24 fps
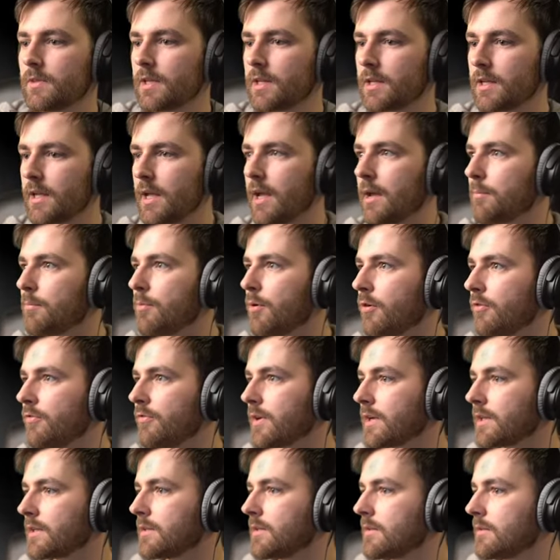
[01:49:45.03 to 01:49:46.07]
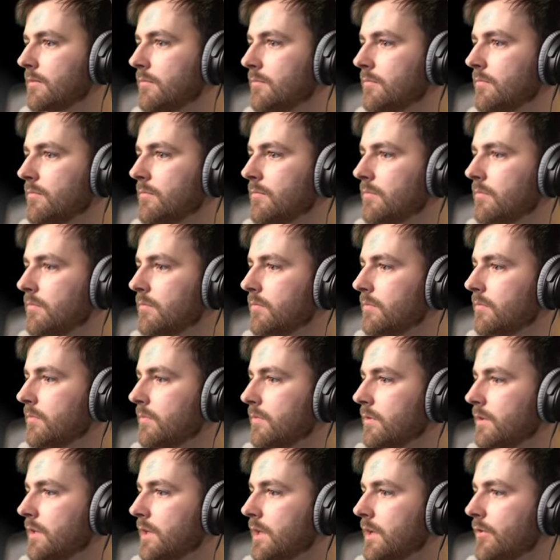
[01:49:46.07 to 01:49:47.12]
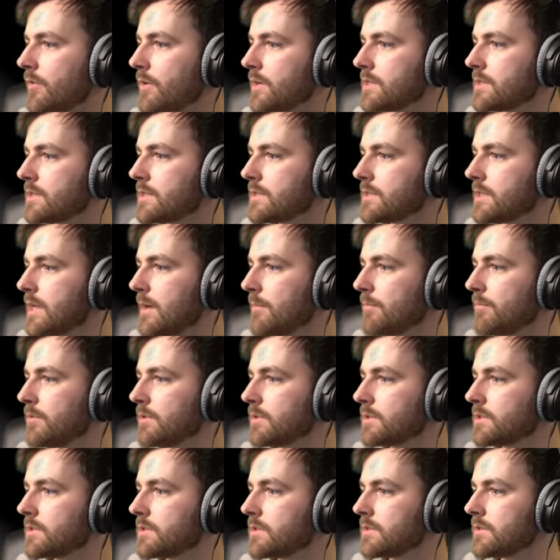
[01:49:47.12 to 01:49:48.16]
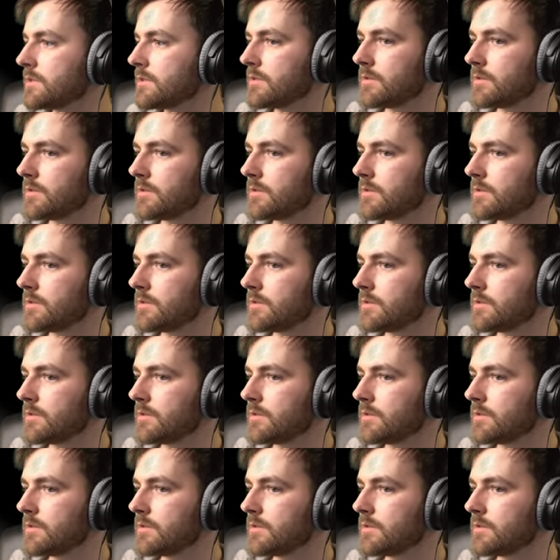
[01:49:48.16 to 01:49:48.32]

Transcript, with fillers: Yeah, perfect. Increase the samples.